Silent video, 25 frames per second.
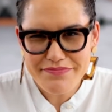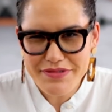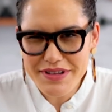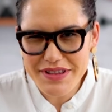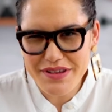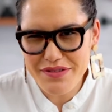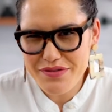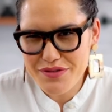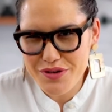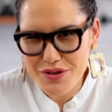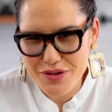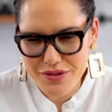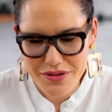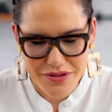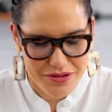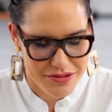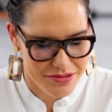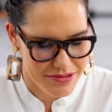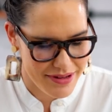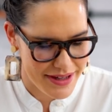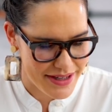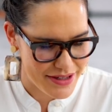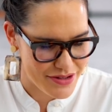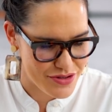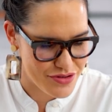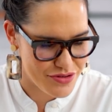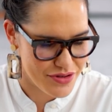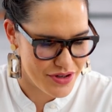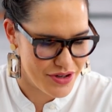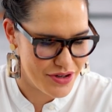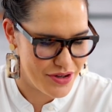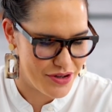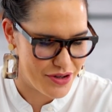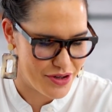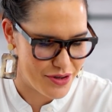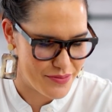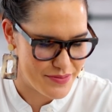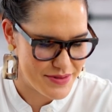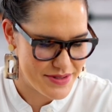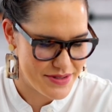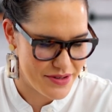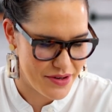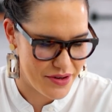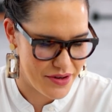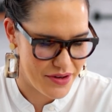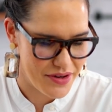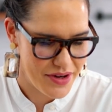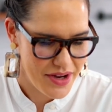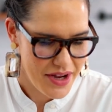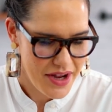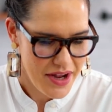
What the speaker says: with a few little extra herbs. So